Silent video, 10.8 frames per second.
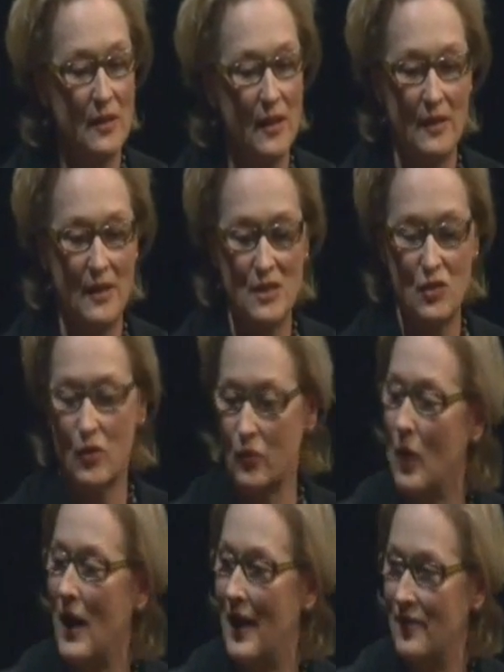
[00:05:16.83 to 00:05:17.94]
And it's sort
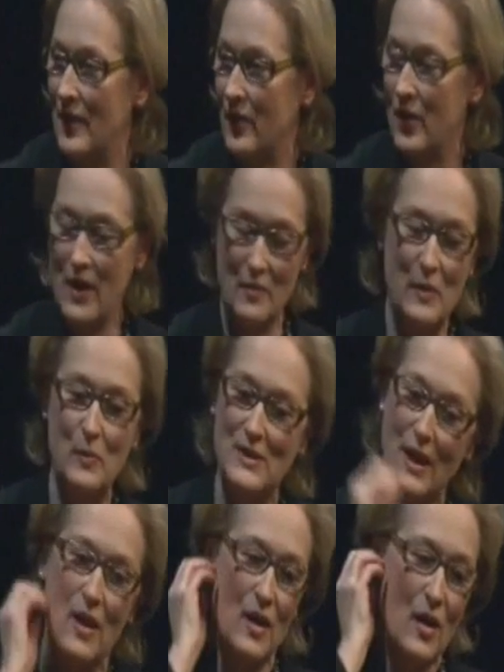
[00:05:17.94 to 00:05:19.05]
of why I've never, people
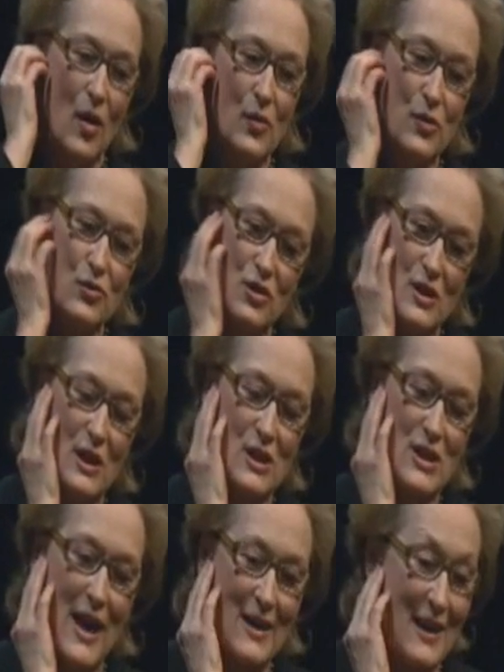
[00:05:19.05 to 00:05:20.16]
say, oh, you should
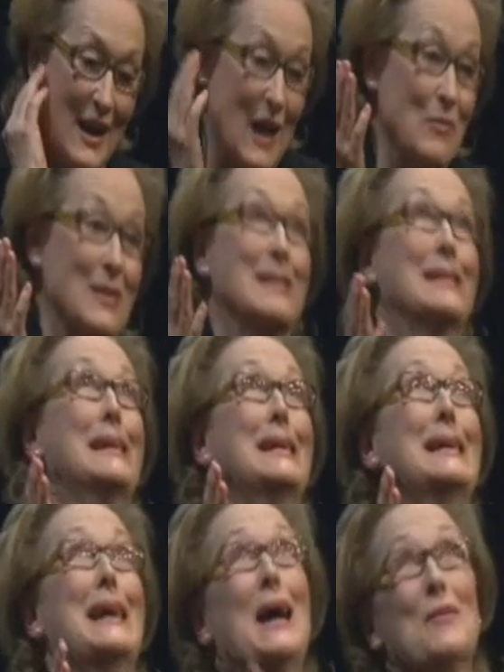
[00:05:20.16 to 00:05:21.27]
teach acting. I would
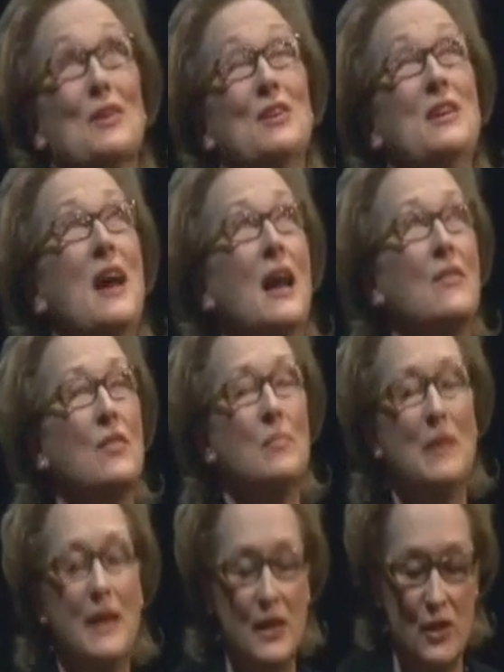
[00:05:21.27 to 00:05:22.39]
not even
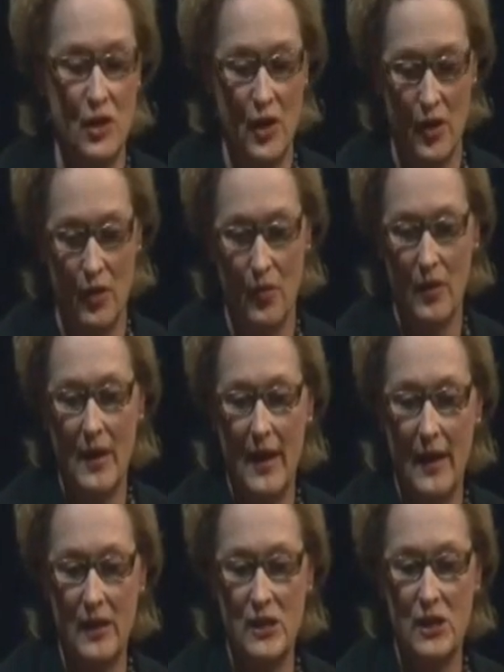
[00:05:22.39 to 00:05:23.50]
begin to know
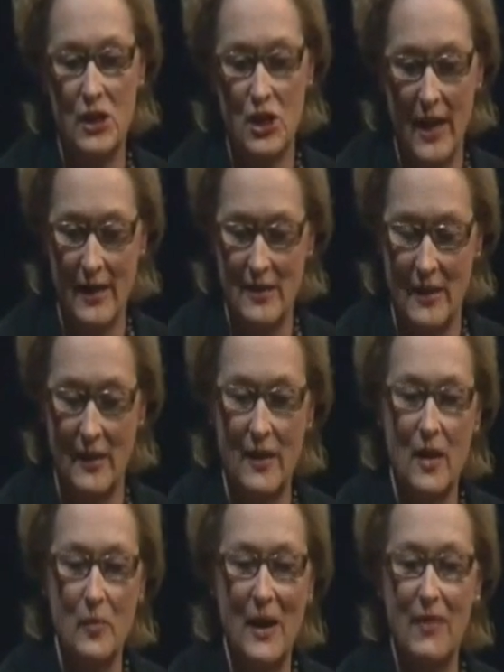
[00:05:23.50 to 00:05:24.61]
how to teach acting.
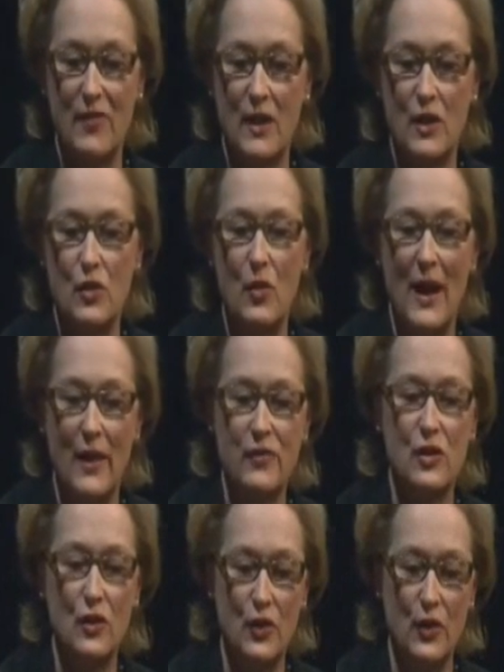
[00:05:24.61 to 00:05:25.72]
But I think you have
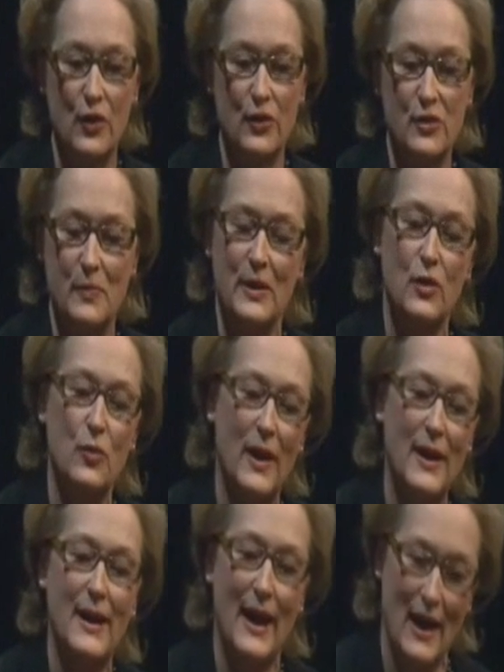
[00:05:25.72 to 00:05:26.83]
to learn to be a
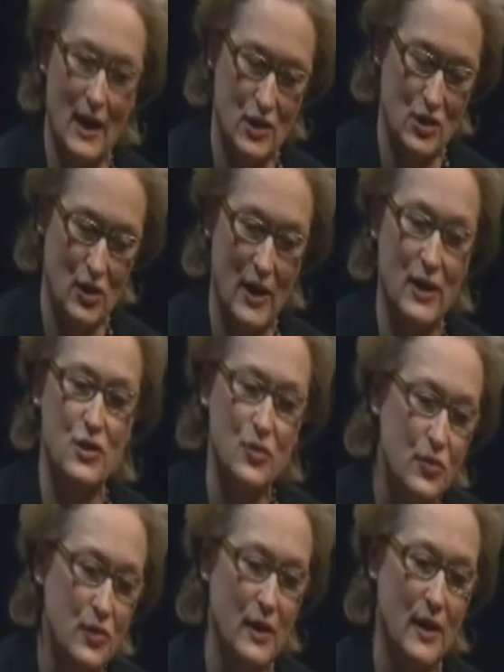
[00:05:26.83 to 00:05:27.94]
great actor. I
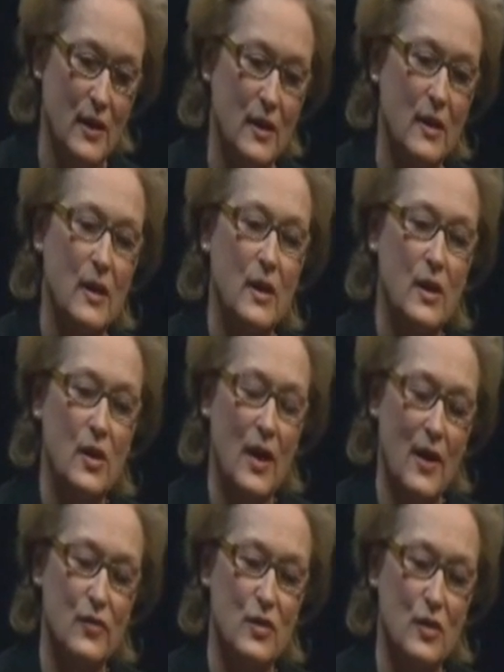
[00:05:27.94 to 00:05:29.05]
do think you
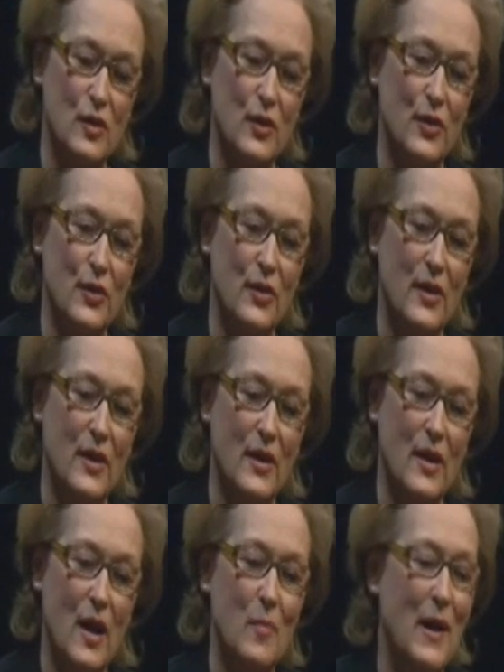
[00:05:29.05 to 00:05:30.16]
have to learn
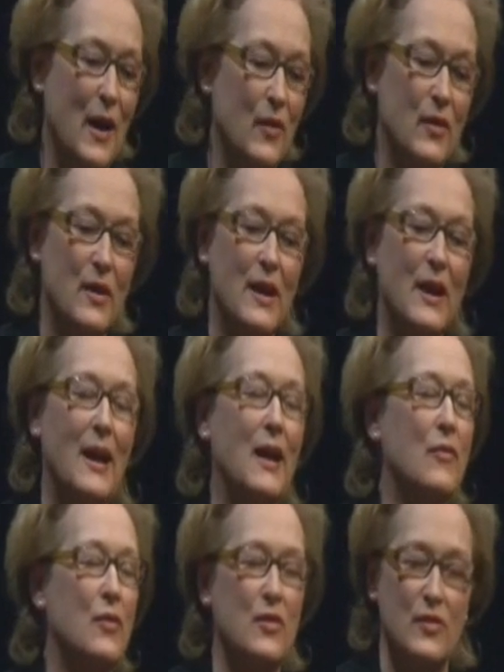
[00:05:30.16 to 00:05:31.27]
about
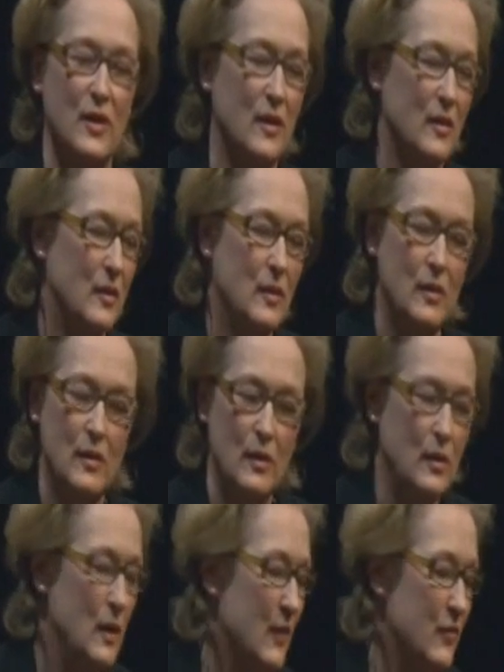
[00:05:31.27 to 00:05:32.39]
everything.
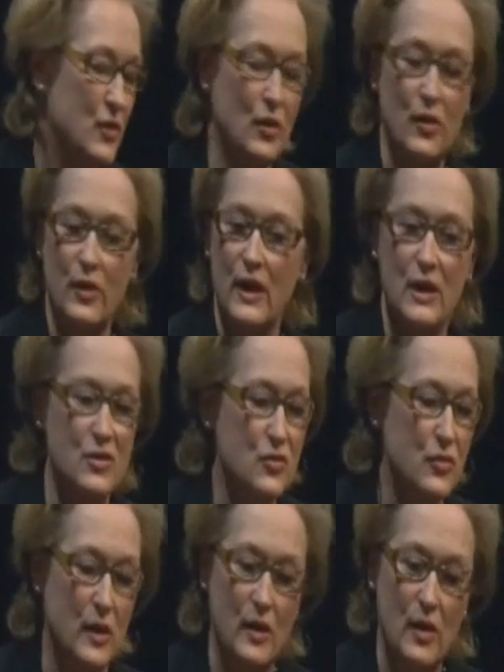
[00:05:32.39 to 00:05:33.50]
You have to learn
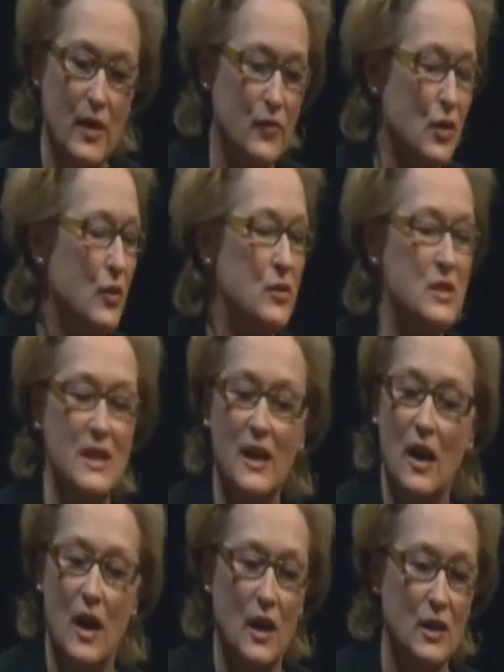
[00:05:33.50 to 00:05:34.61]
history. You have to learn
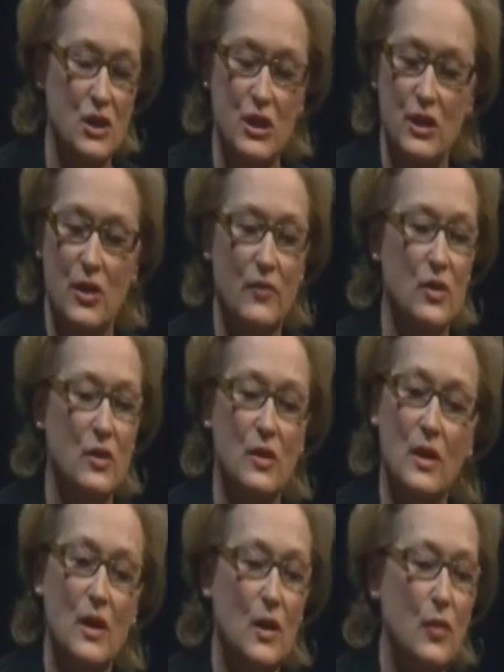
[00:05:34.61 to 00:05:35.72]
psychology. You have to
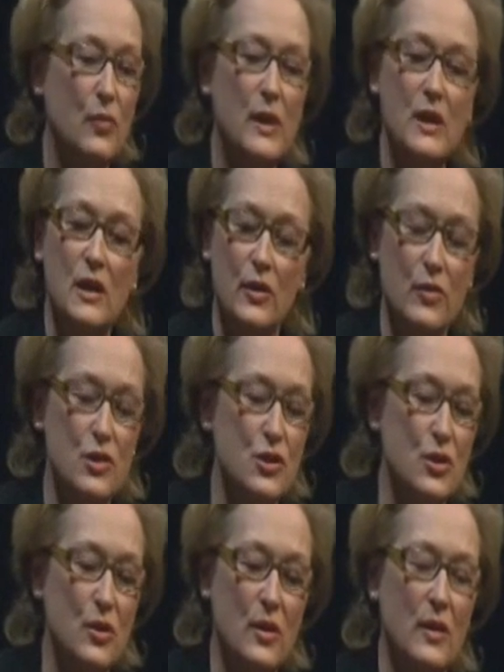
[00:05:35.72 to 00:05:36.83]
read
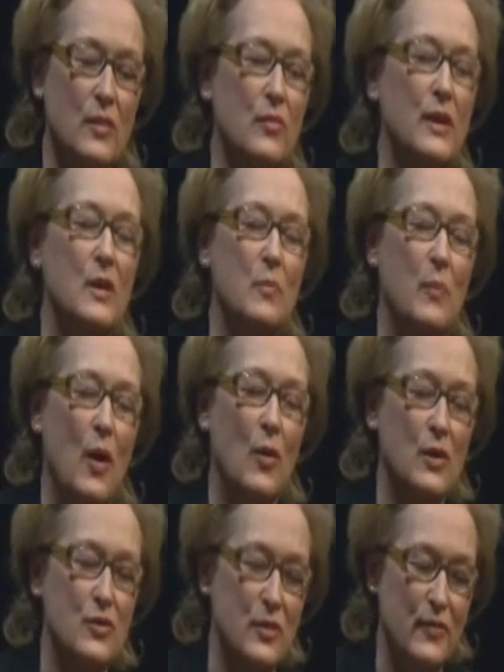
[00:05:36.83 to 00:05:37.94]
literature and read
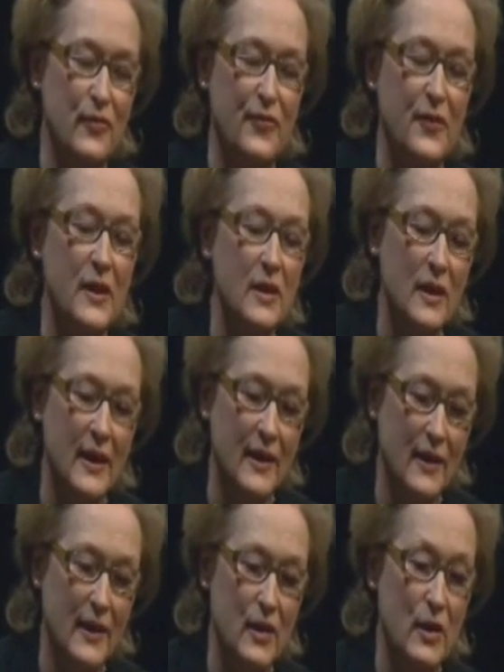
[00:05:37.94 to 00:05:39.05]
poetry
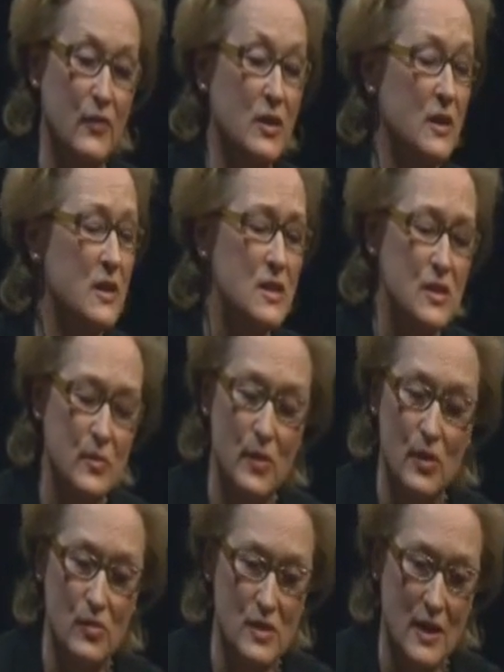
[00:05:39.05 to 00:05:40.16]
feelingly. You have to listen to
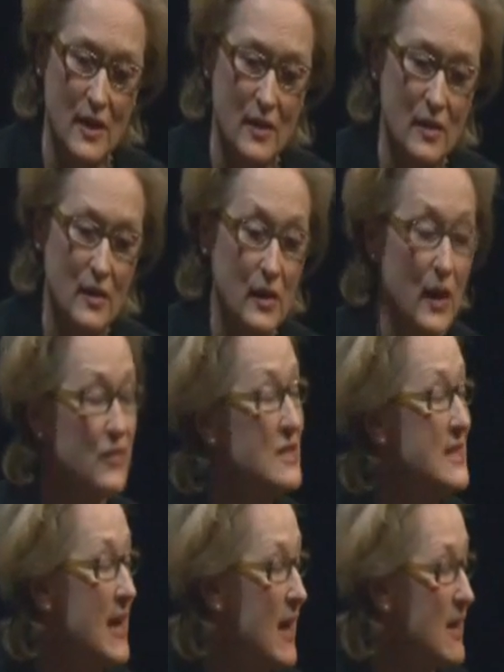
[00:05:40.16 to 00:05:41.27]
music. You have to
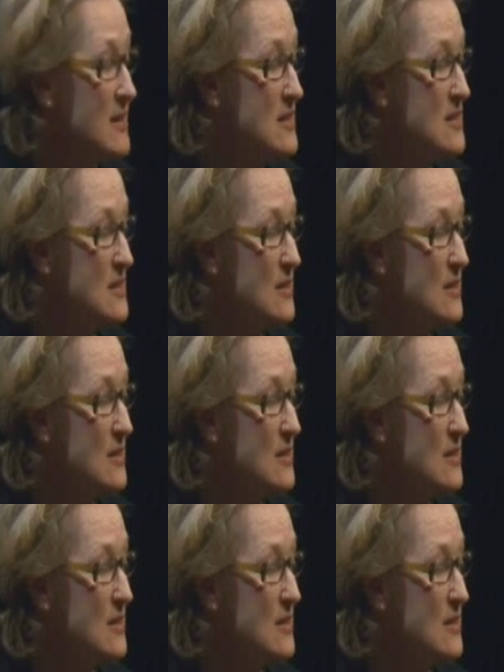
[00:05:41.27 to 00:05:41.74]
dance.